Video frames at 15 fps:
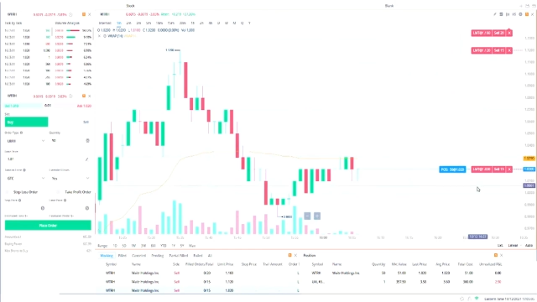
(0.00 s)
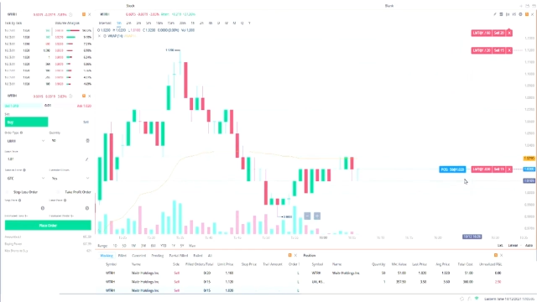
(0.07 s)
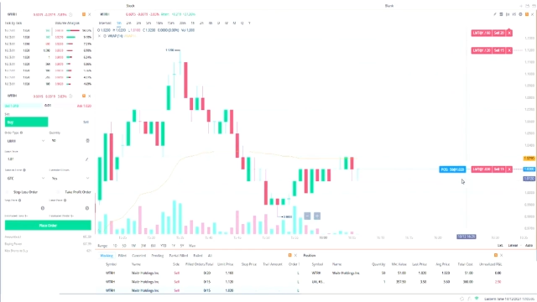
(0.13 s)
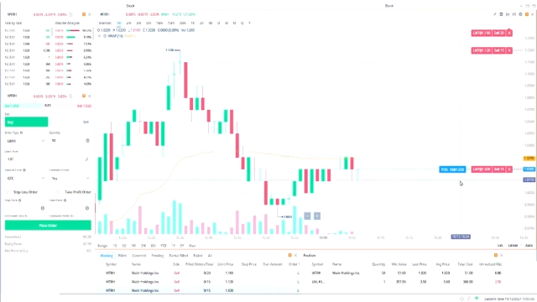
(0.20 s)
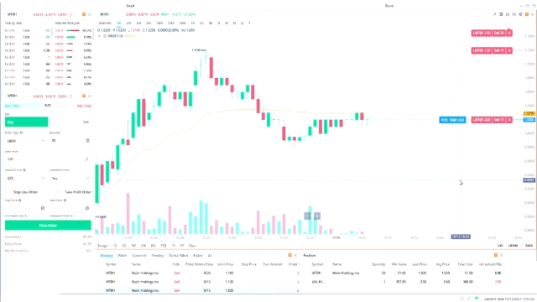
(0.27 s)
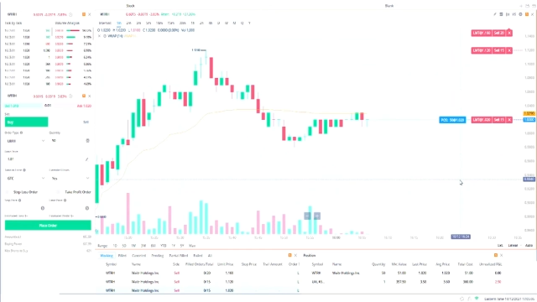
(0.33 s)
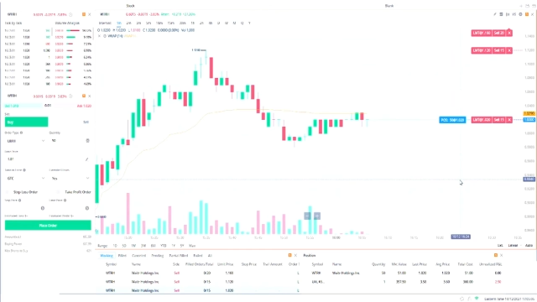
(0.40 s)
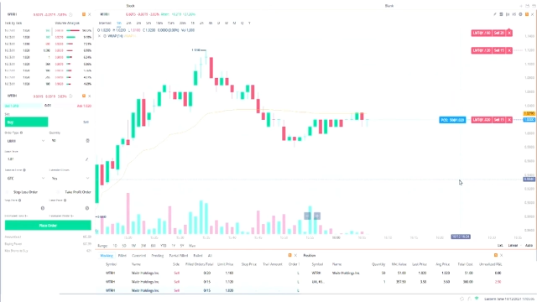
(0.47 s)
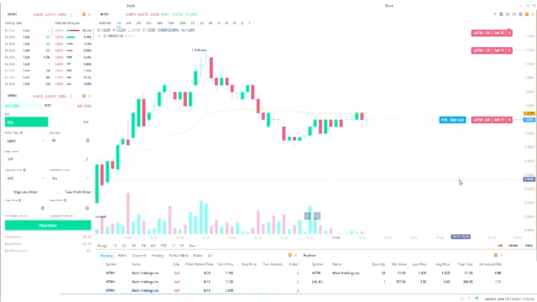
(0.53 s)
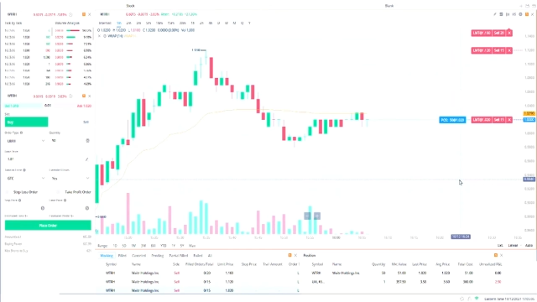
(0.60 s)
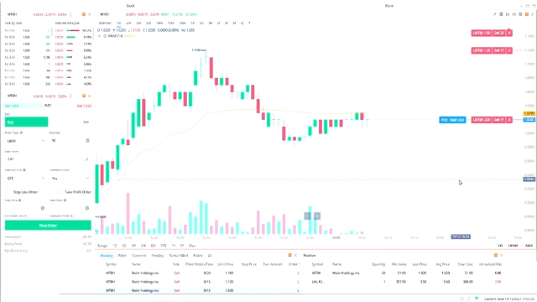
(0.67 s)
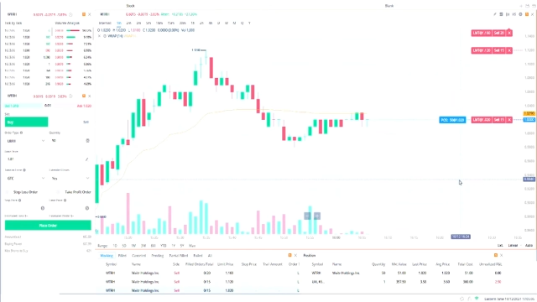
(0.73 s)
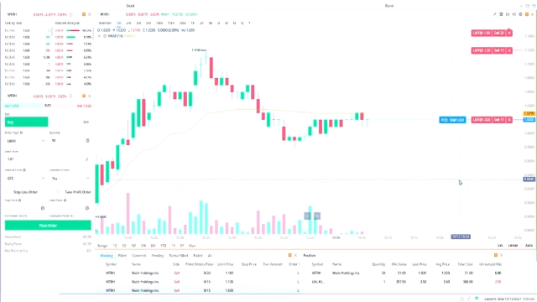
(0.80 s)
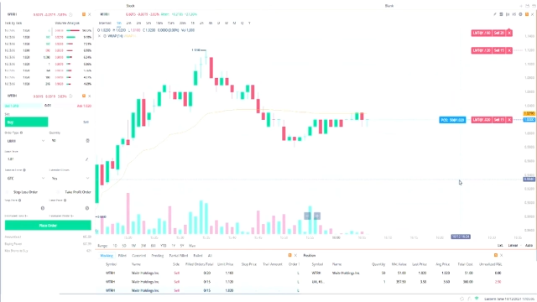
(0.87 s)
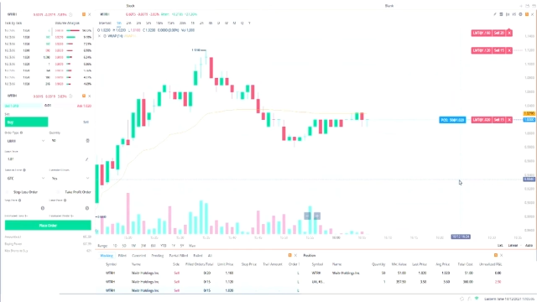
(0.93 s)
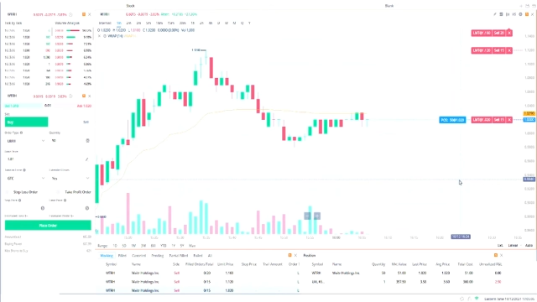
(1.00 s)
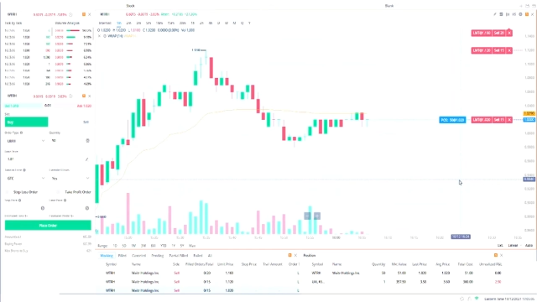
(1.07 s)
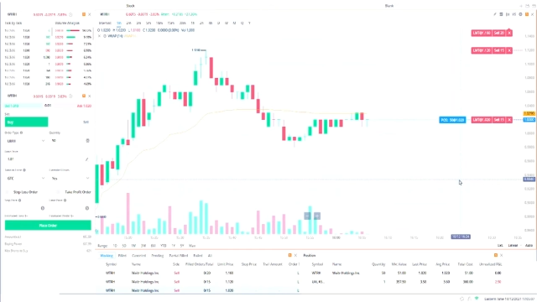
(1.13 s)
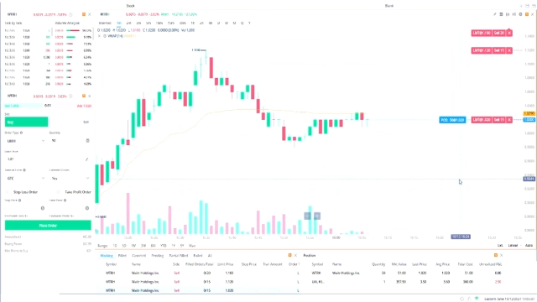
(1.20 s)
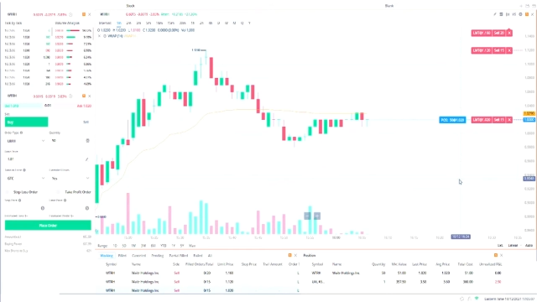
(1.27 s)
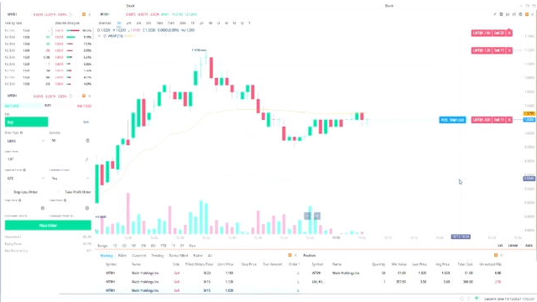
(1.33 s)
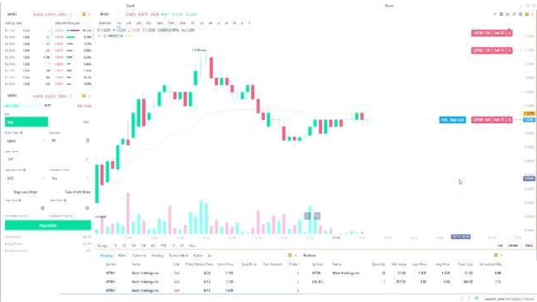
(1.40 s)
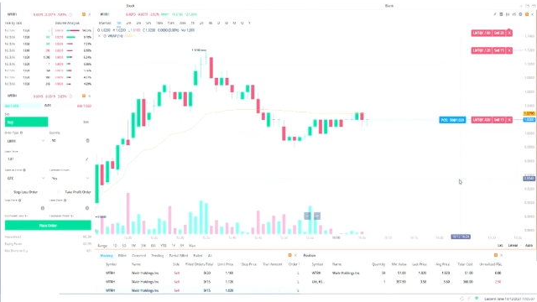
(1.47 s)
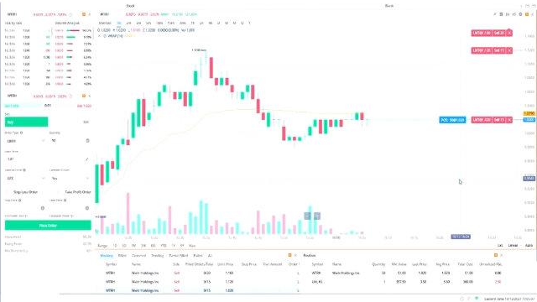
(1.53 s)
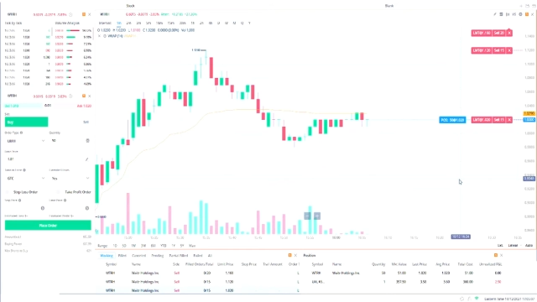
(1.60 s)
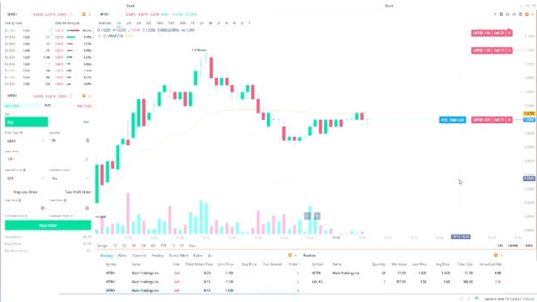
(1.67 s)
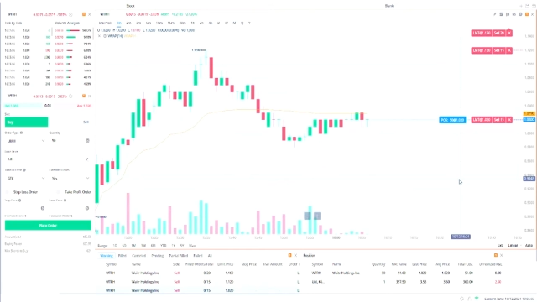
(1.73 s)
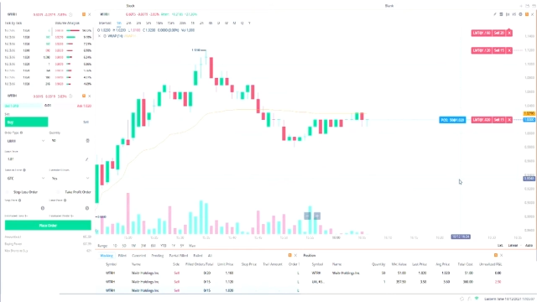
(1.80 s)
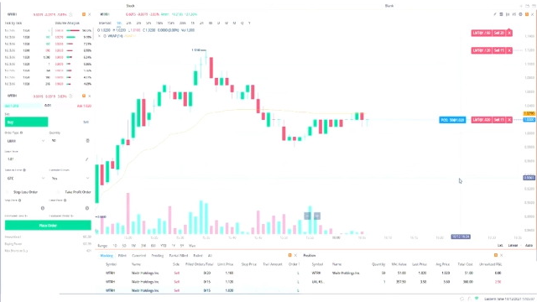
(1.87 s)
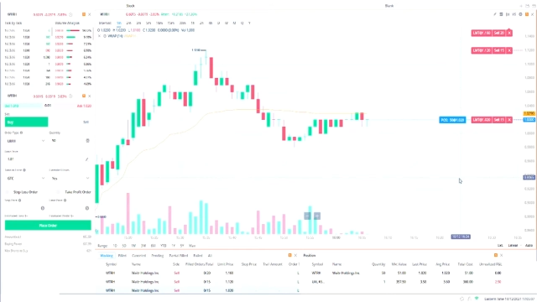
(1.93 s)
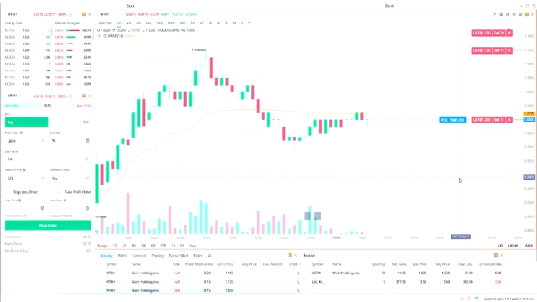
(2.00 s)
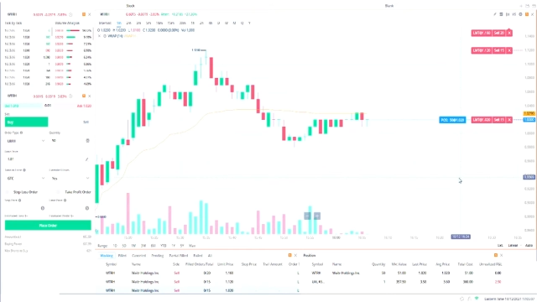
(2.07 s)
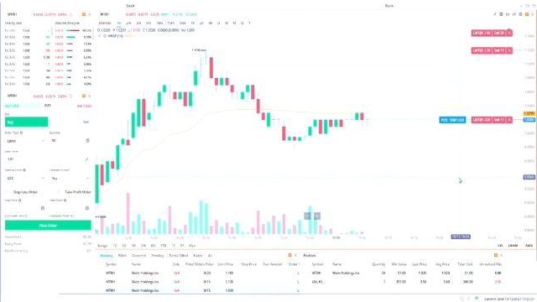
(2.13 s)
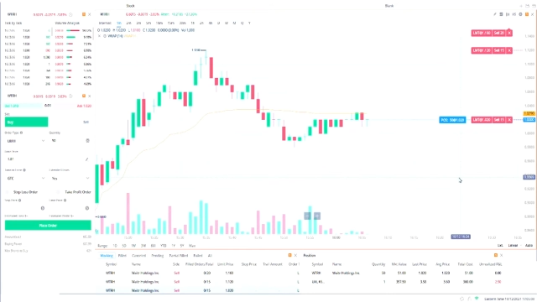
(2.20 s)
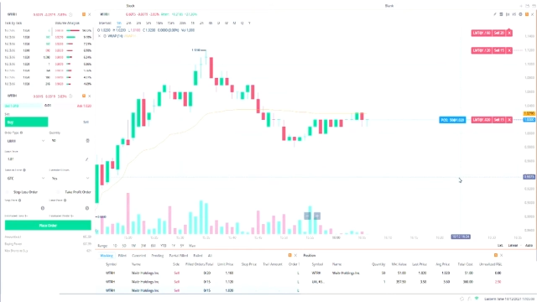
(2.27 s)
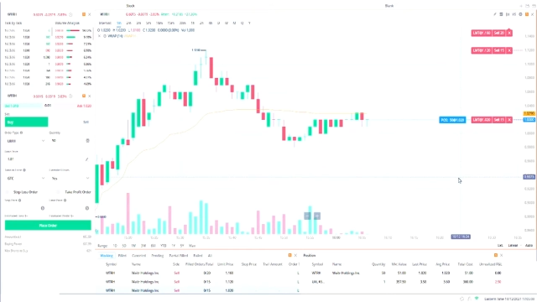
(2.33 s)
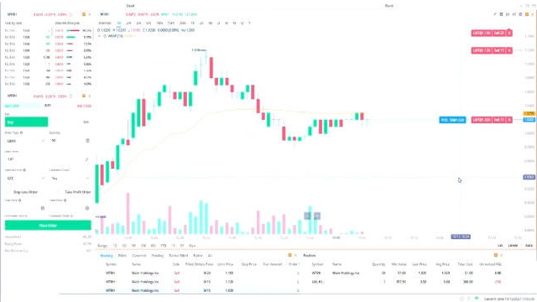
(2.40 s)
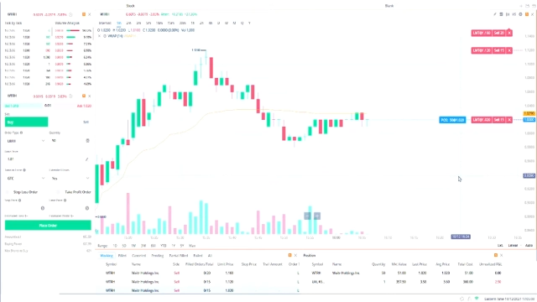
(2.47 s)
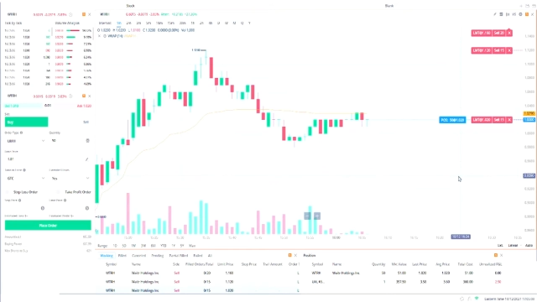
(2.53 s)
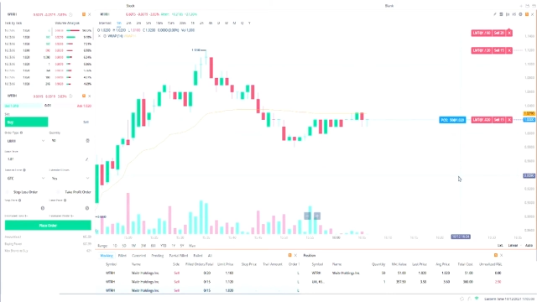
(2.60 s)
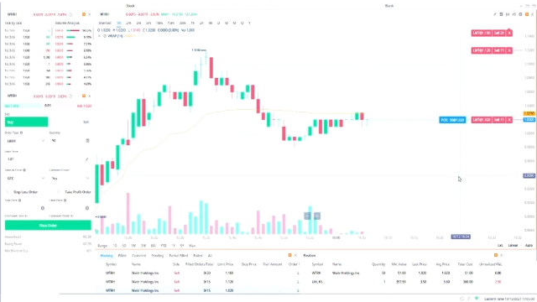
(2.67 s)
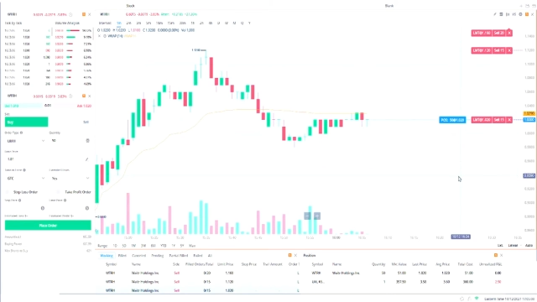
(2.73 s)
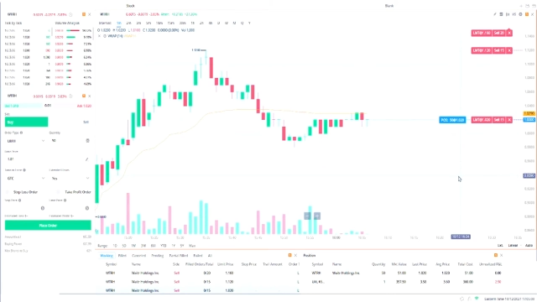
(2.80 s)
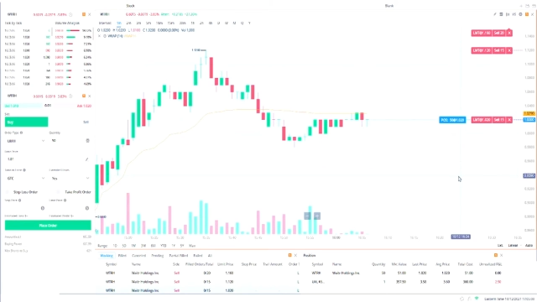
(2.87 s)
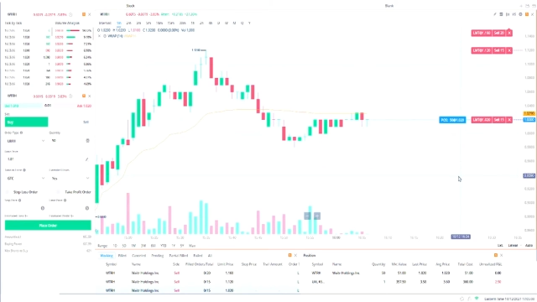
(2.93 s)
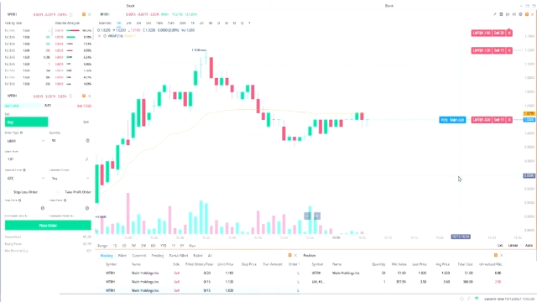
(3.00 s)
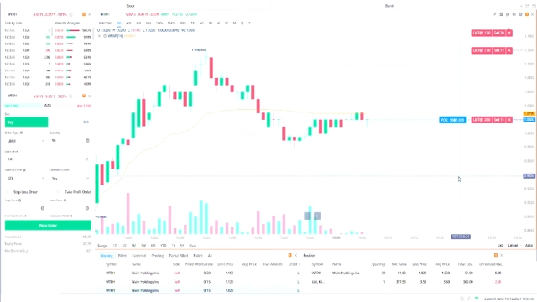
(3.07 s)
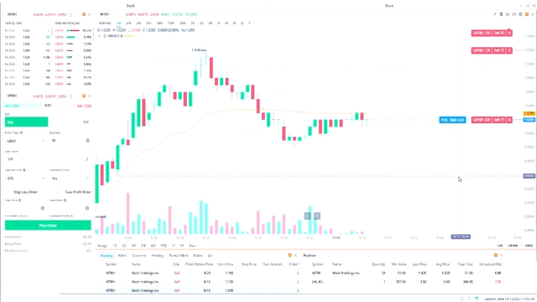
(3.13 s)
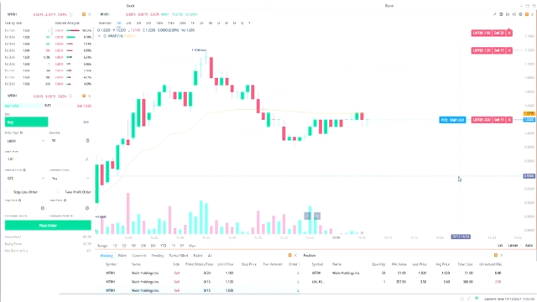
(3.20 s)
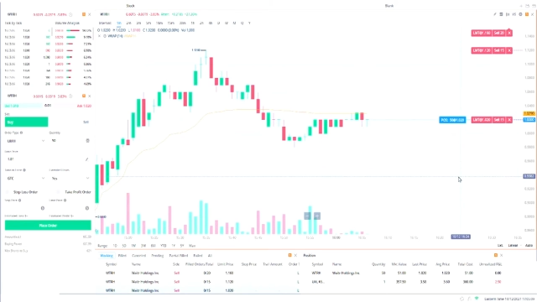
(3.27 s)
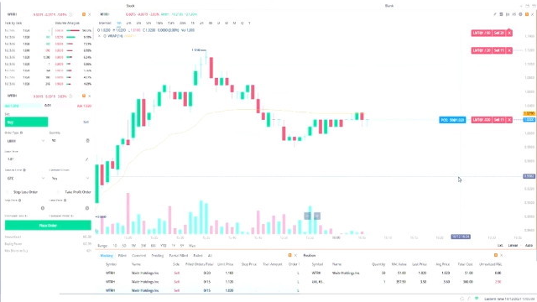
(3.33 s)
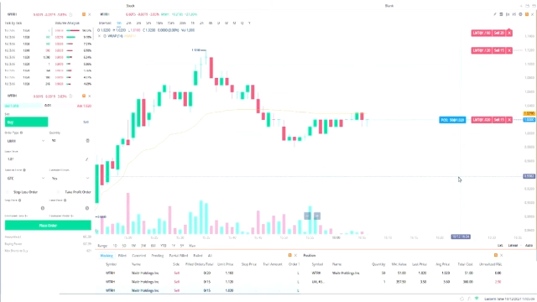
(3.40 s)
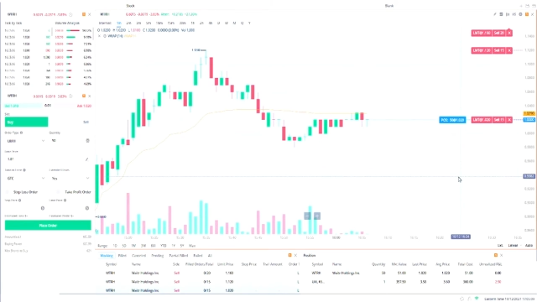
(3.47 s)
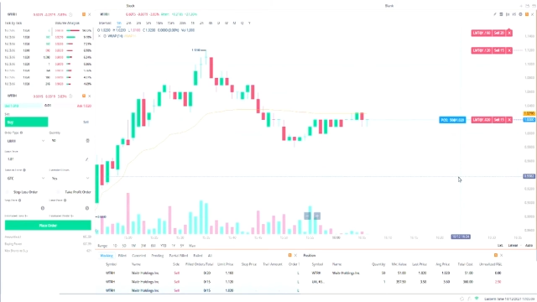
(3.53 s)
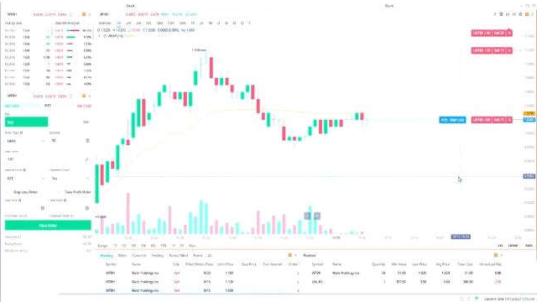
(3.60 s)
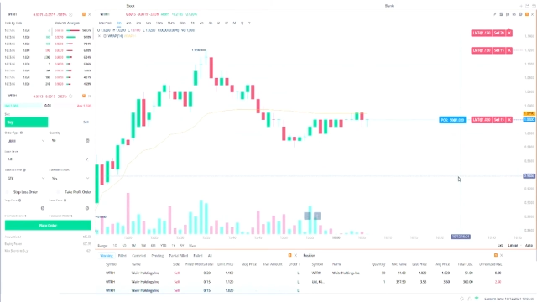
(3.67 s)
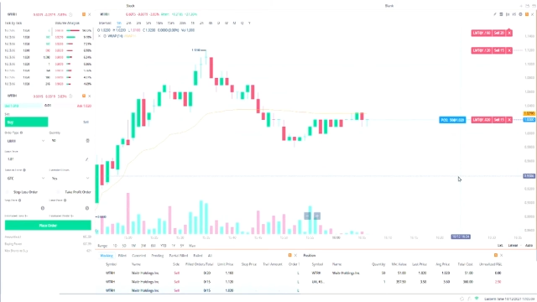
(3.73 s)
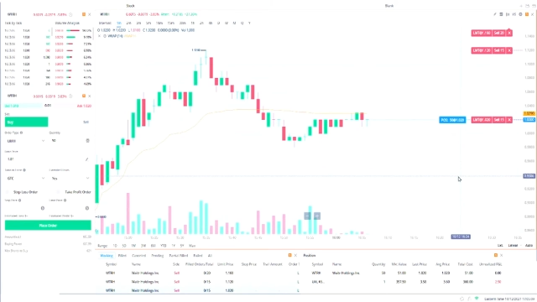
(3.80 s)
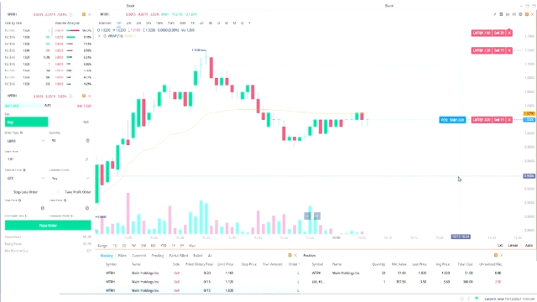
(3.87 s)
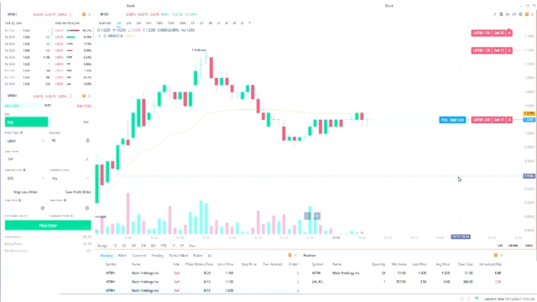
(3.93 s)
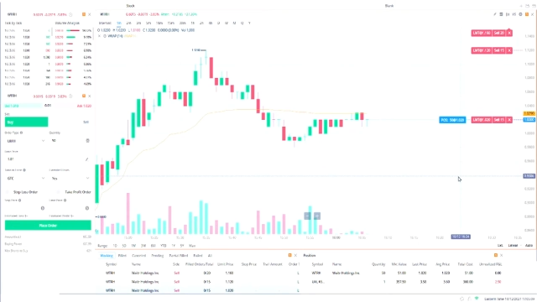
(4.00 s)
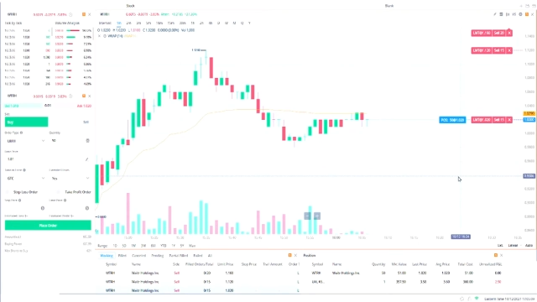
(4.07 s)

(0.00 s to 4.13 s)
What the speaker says: No face is visible, so there are no lips to read.